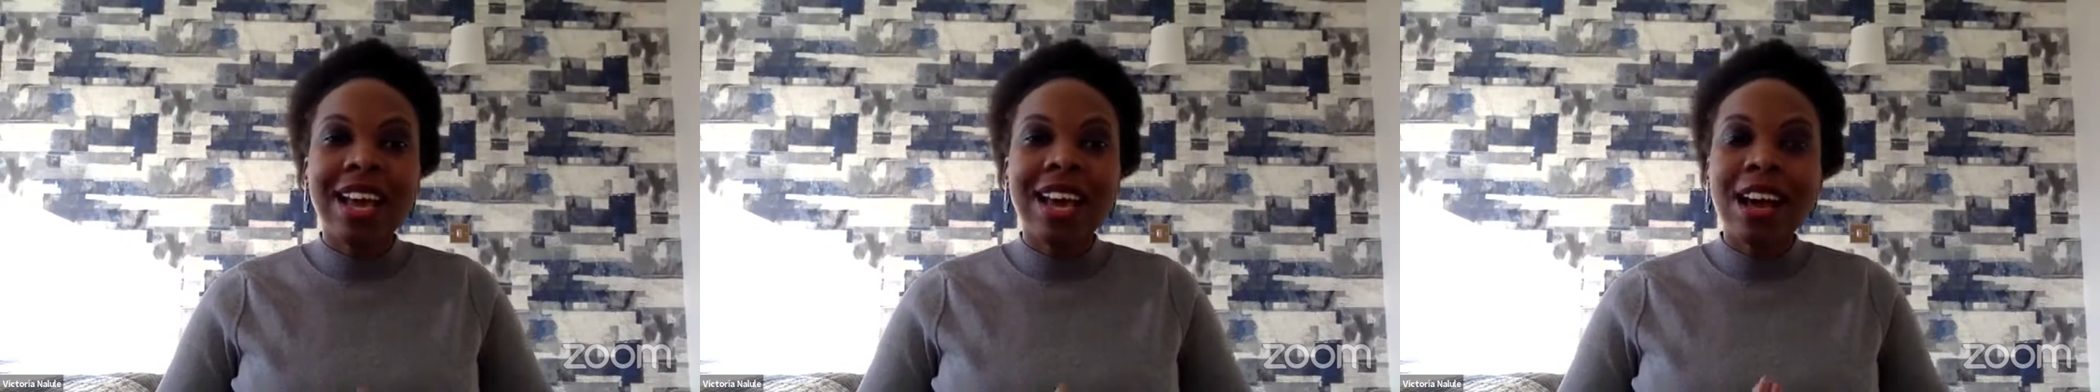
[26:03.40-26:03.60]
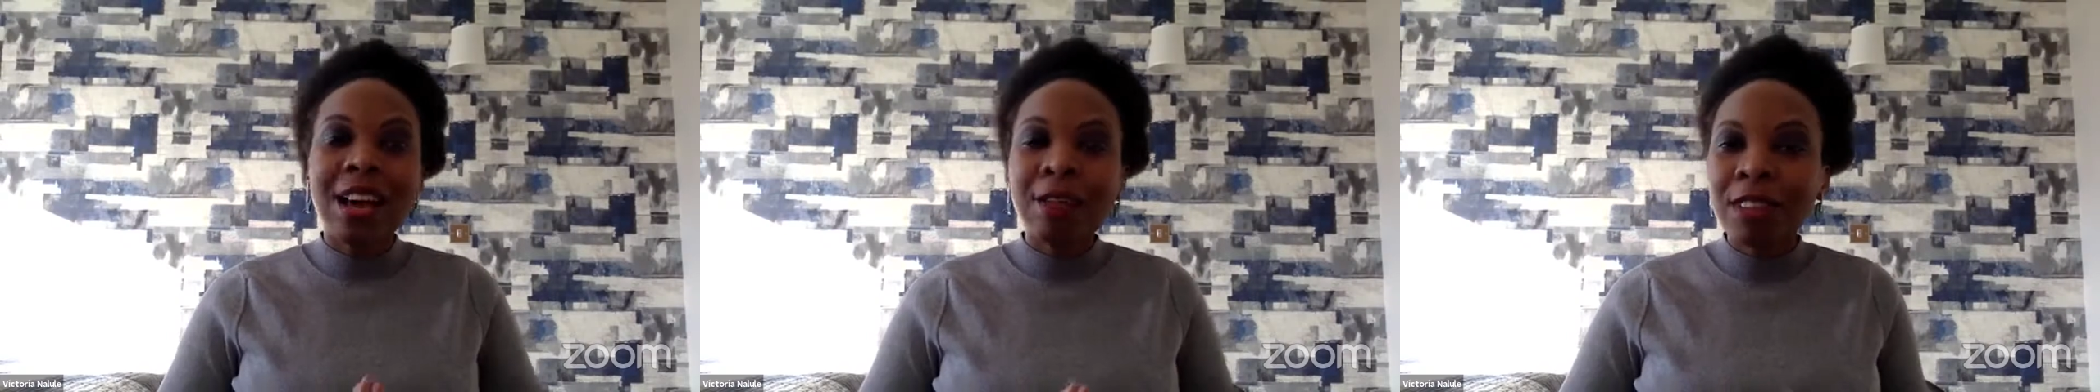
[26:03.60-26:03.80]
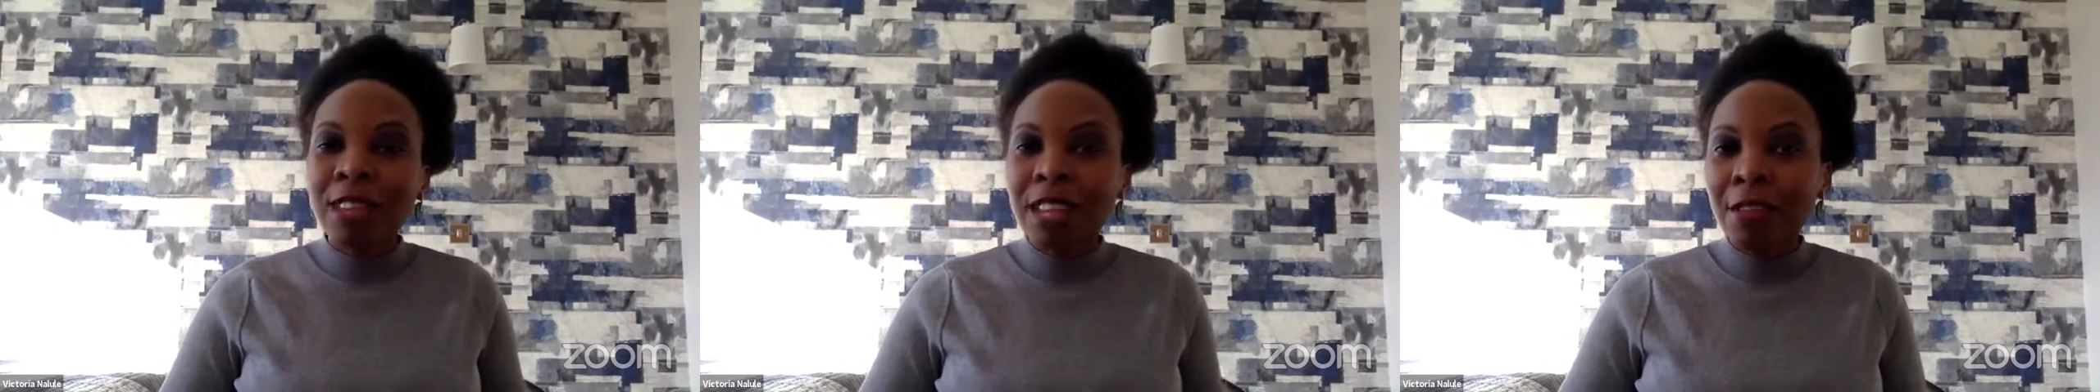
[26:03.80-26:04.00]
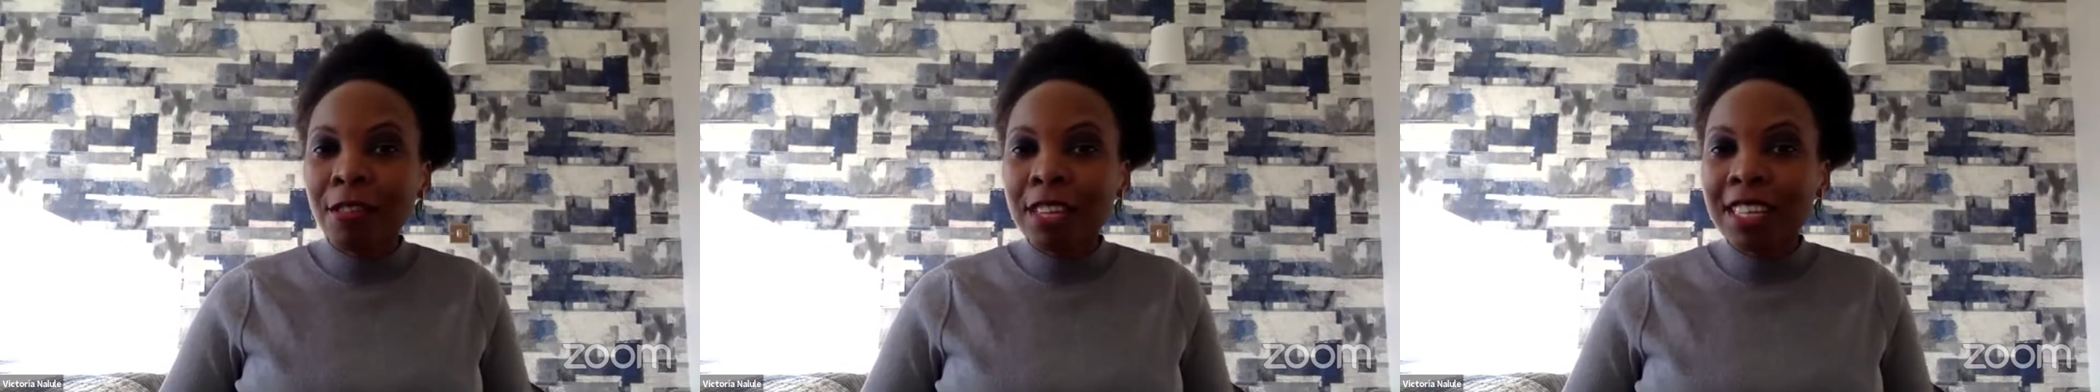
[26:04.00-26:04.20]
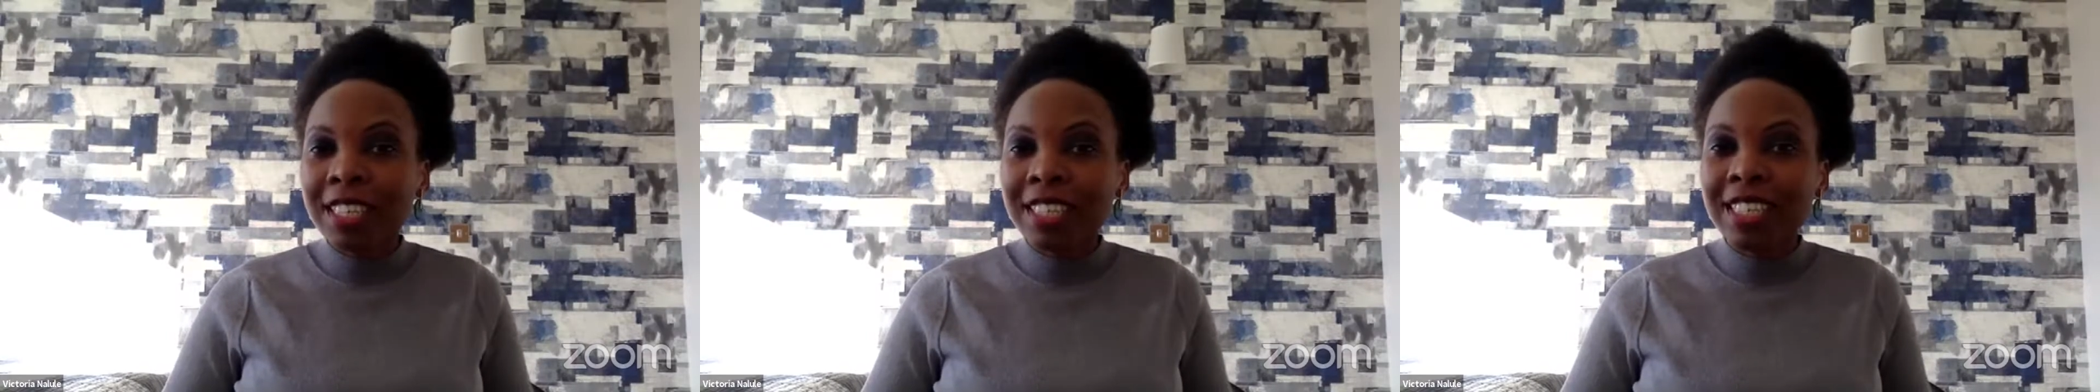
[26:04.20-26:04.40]
Have a
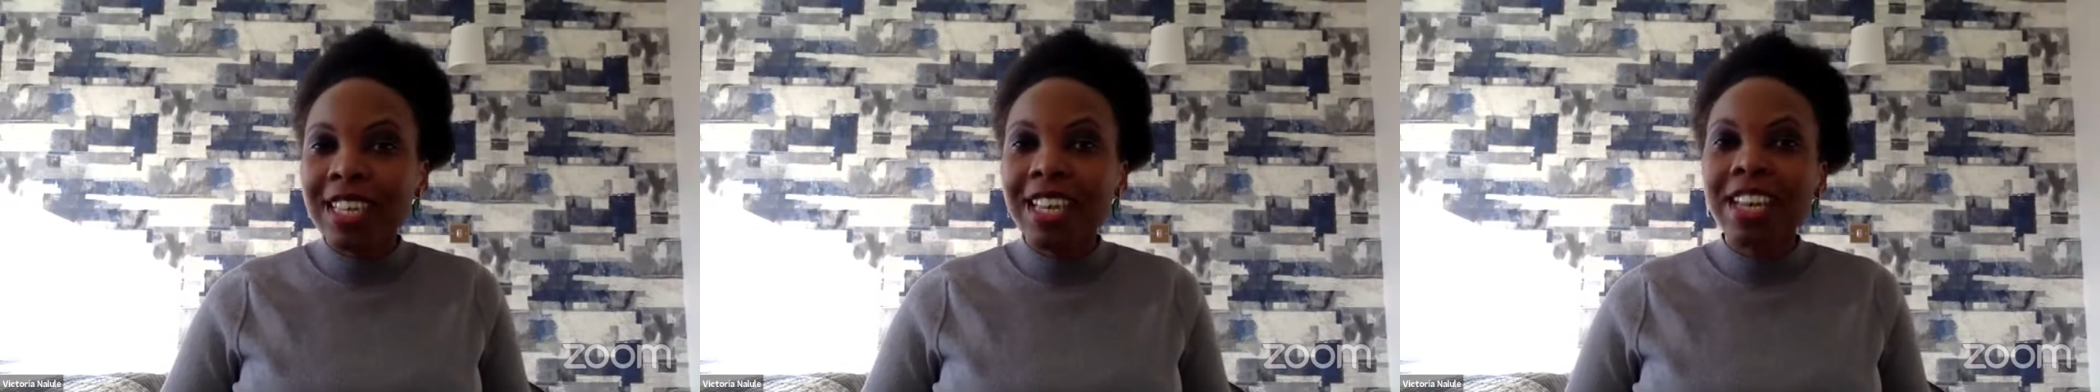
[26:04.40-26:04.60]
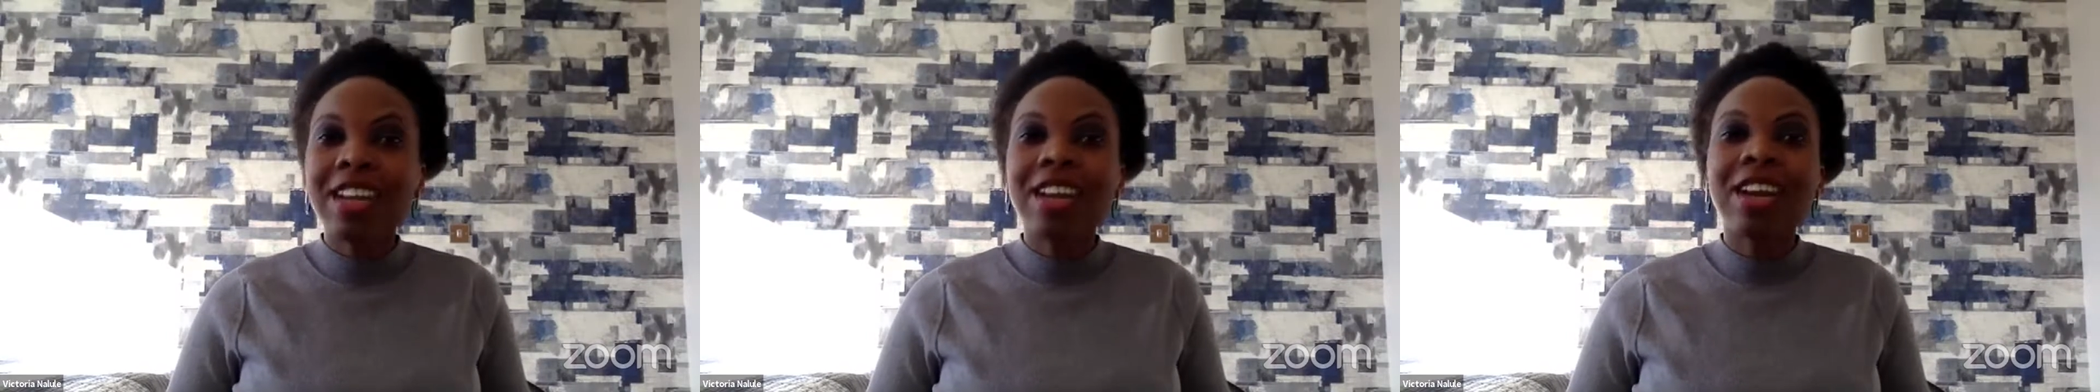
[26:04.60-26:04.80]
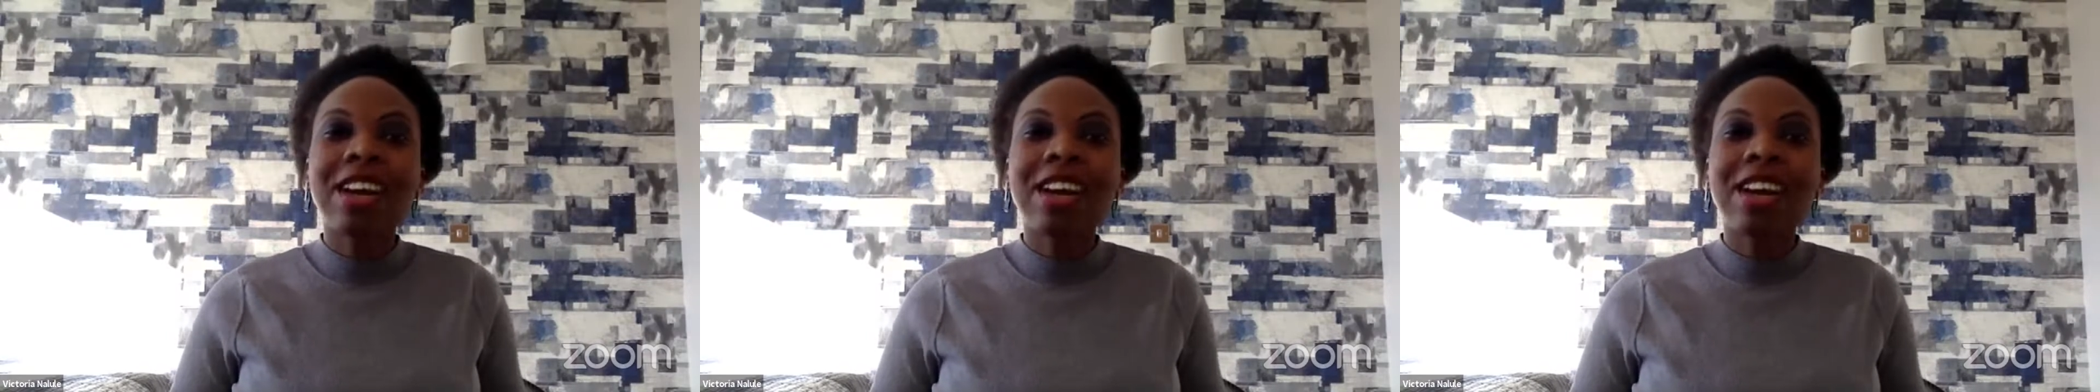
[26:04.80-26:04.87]
lovely day